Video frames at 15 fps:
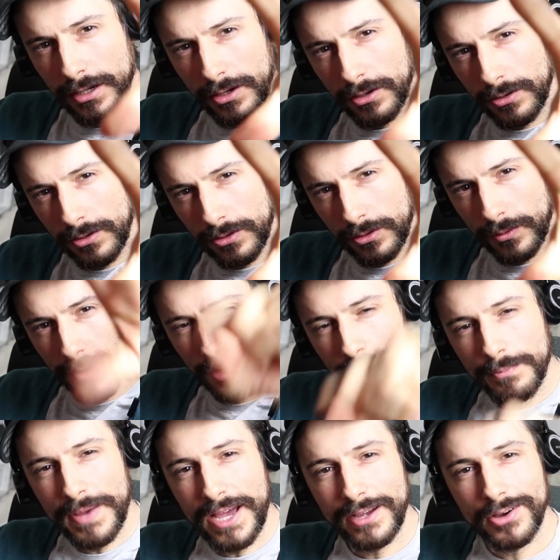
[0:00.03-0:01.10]
Yo,
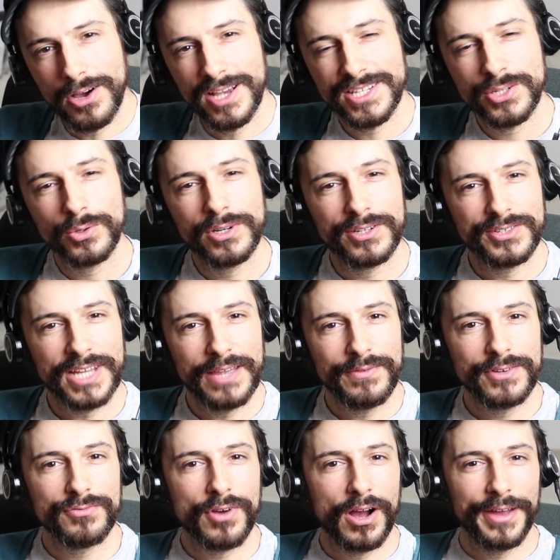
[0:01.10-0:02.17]
welcome back guys. So I've got
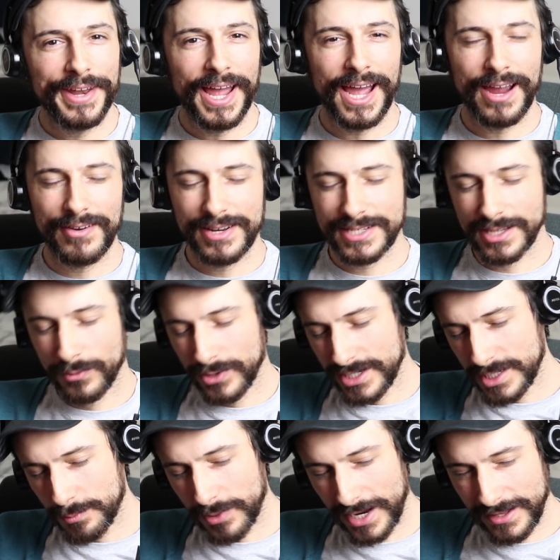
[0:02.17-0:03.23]
David Ryan Harris. I
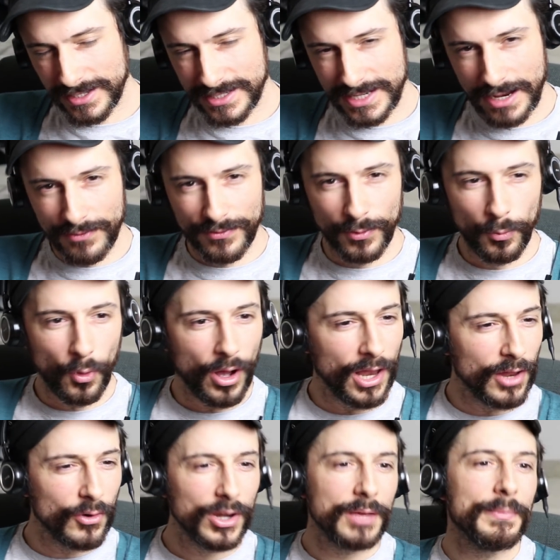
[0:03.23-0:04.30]
wanted to break this down for a
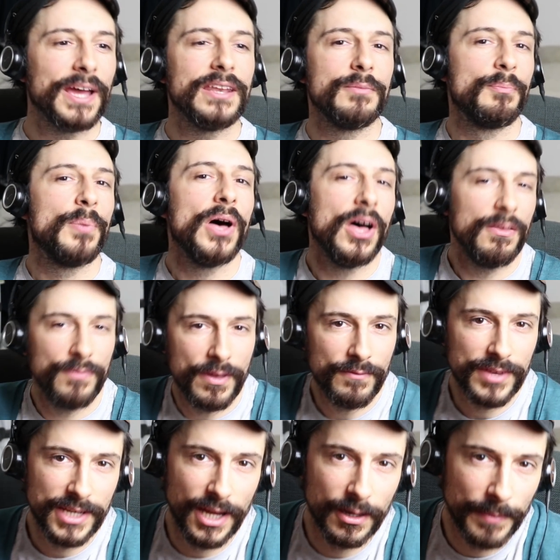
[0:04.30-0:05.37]
while. I already made a perfect
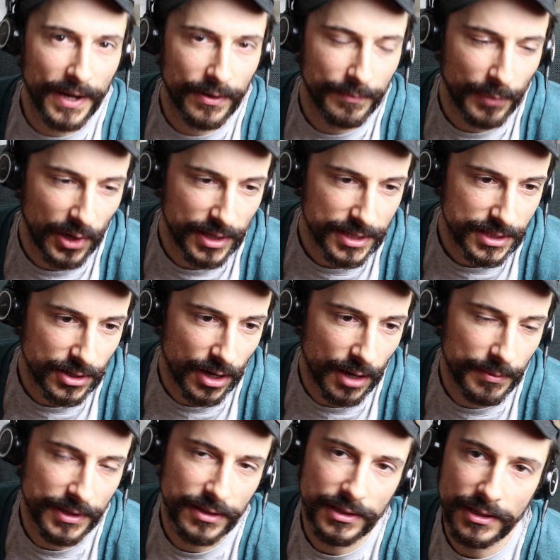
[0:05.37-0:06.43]
video about by this
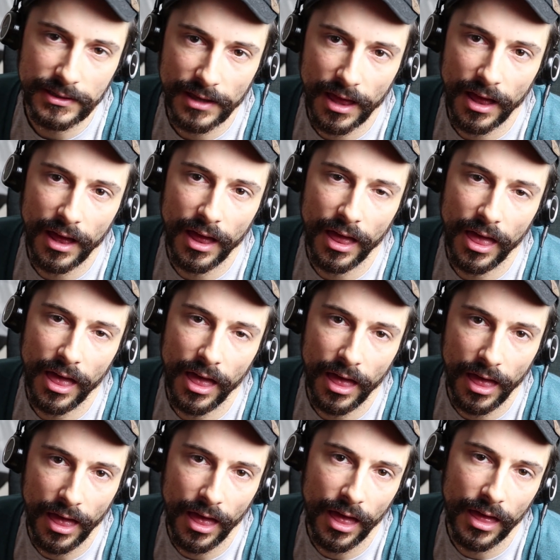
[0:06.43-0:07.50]
guy, but the
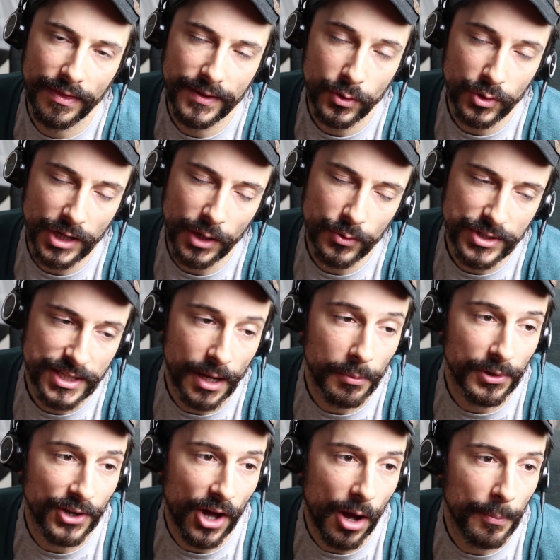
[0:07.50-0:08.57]
uh, the audio was
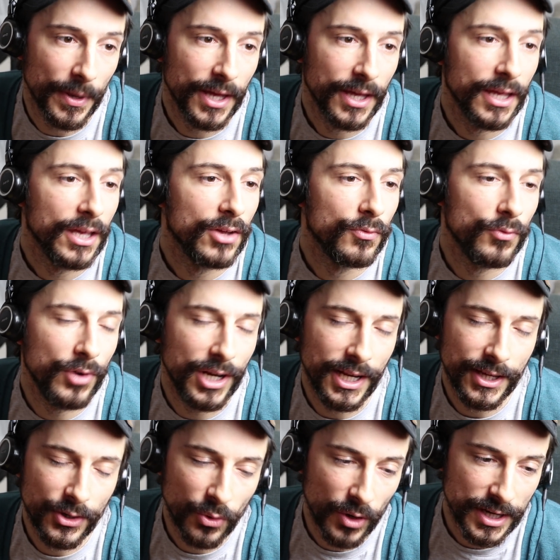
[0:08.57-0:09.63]
doubled up.
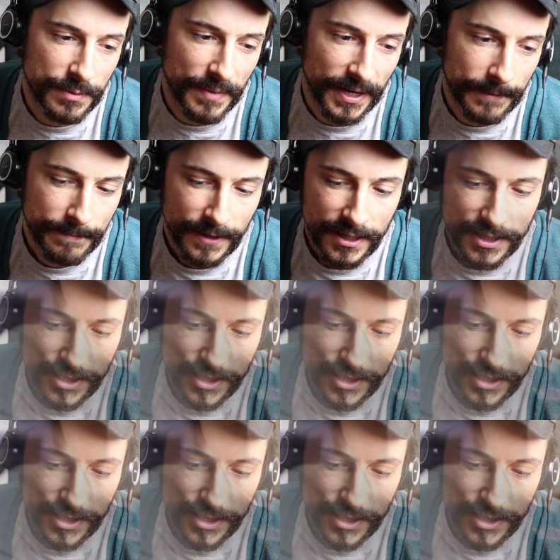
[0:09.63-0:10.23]
Really annoyed me.